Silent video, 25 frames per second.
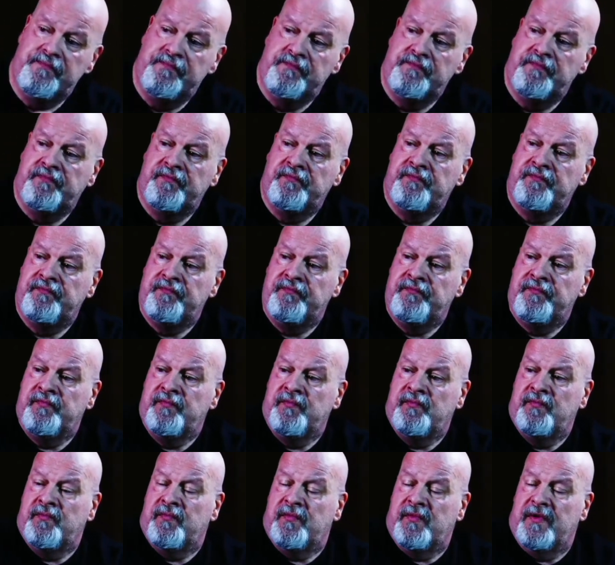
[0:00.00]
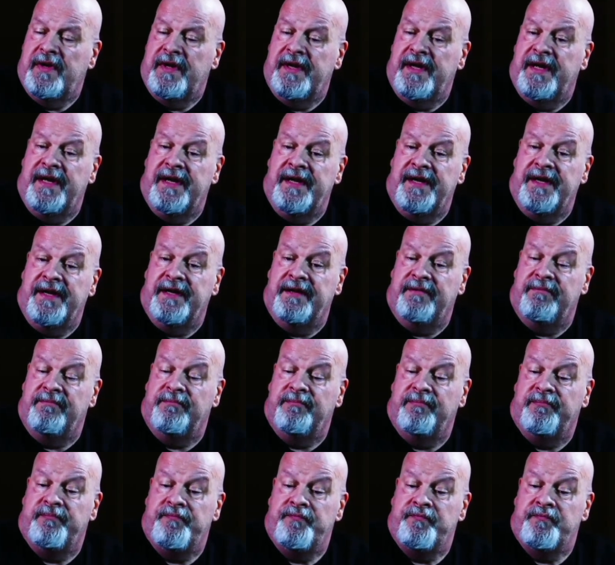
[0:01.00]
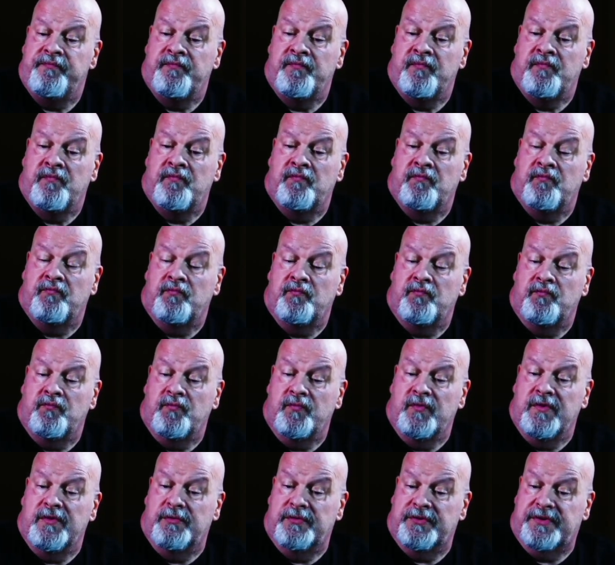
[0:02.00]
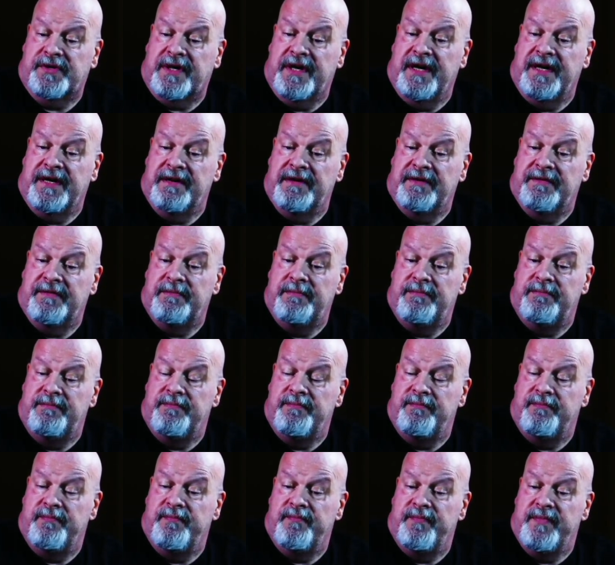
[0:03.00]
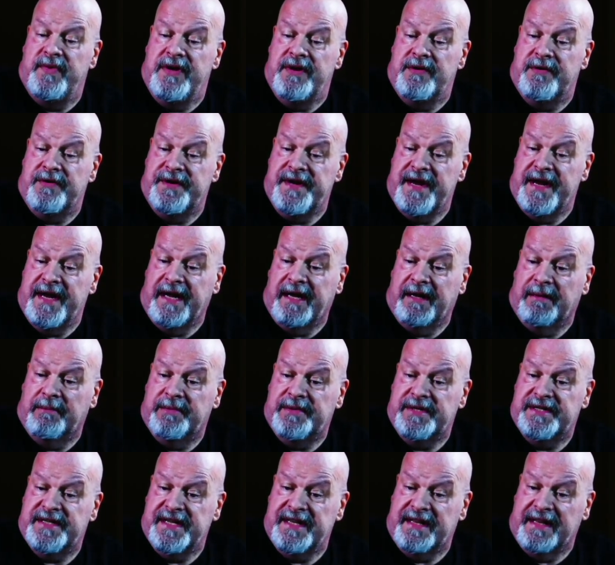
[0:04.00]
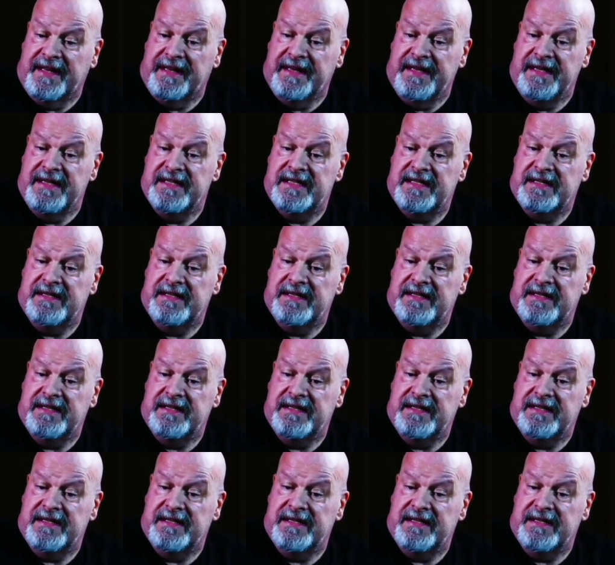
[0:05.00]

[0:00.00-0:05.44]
Mm. And it was kind of irritating him, to say the least,